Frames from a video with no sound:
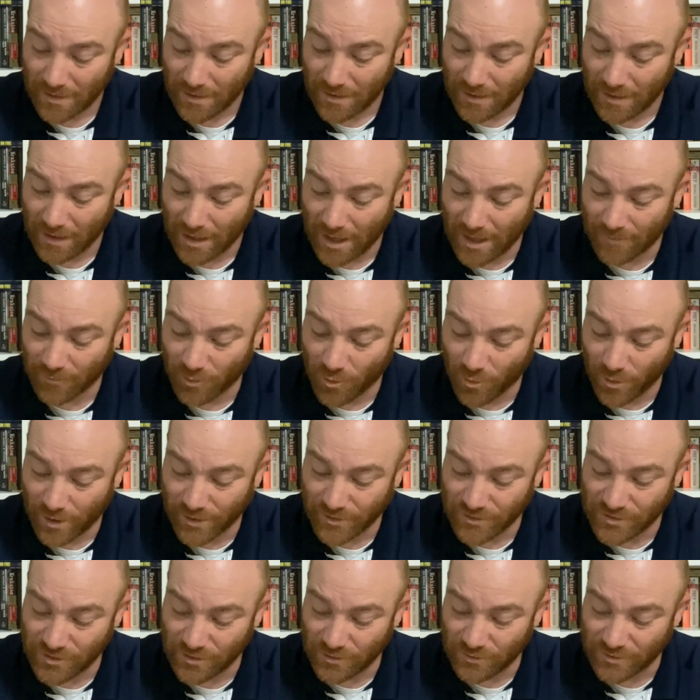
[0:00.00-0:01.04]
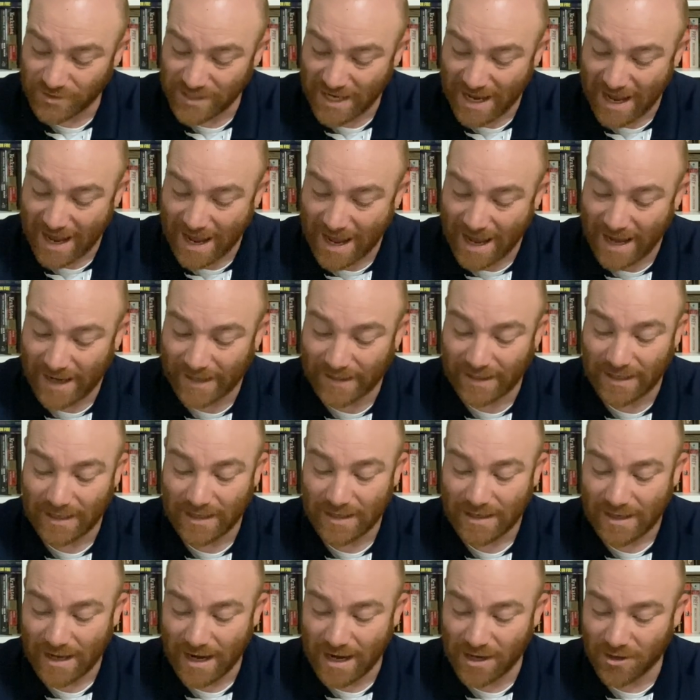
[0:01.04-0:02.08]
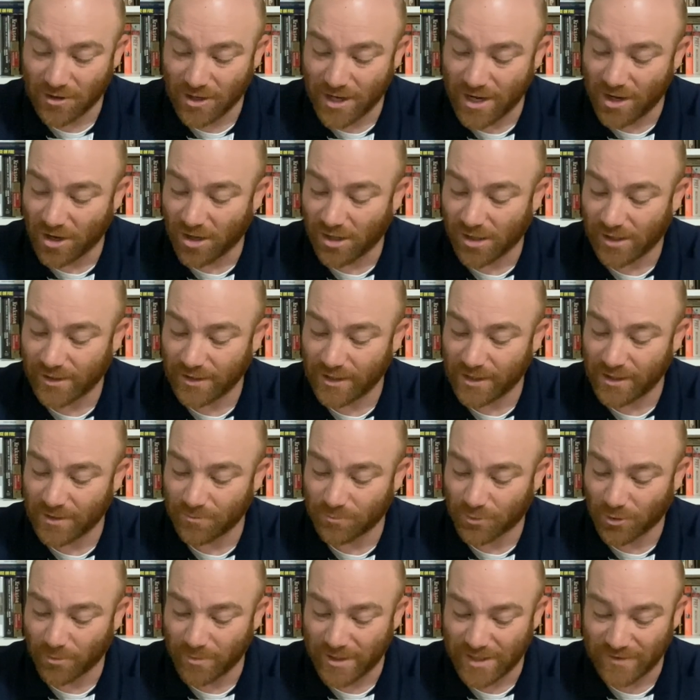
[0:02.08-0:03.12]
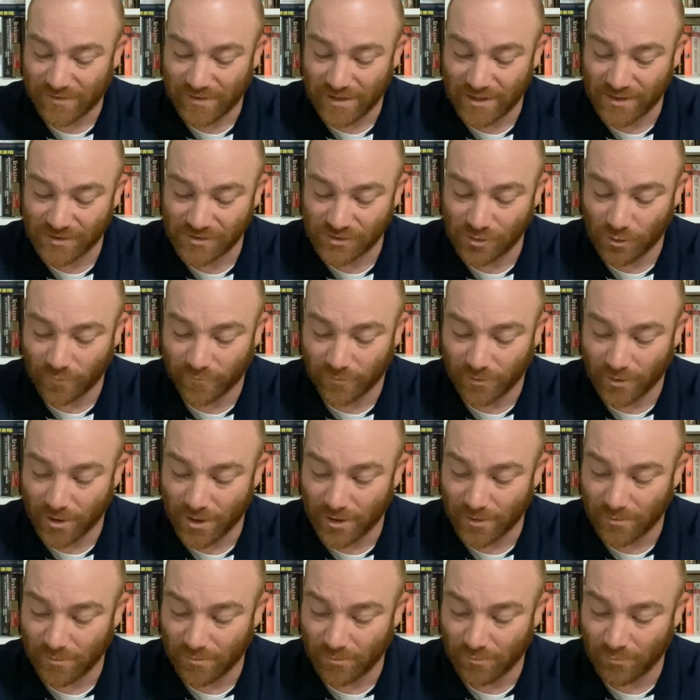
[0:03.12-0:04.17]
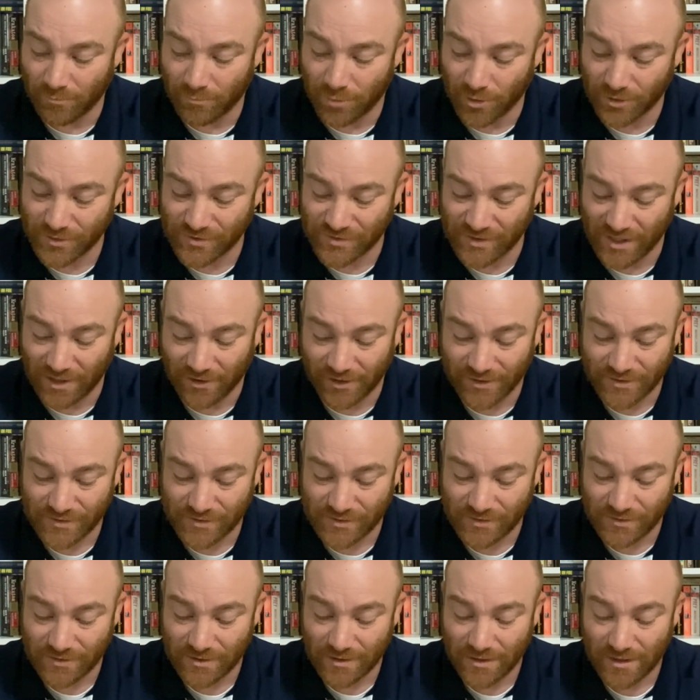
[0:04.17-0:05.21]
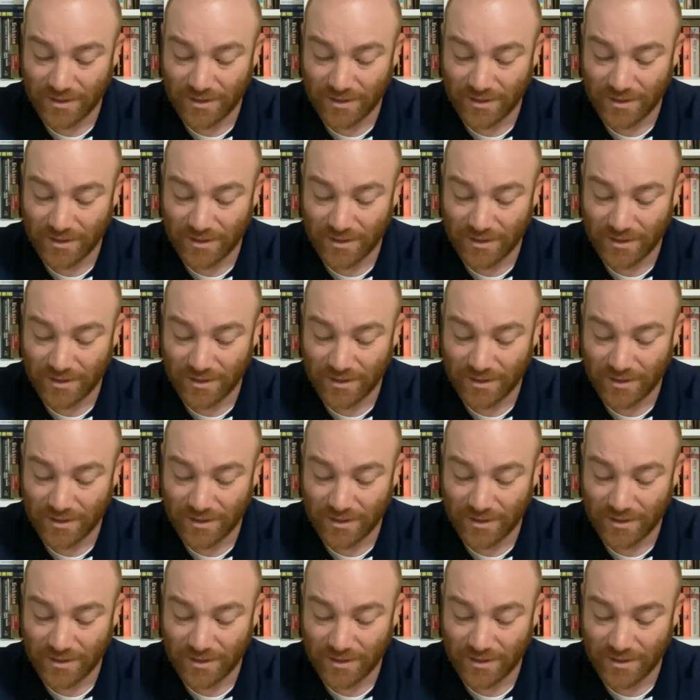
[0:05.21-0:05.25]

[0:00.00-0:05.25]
I'm going to tag Arion and Prometheus over at Book Zealots.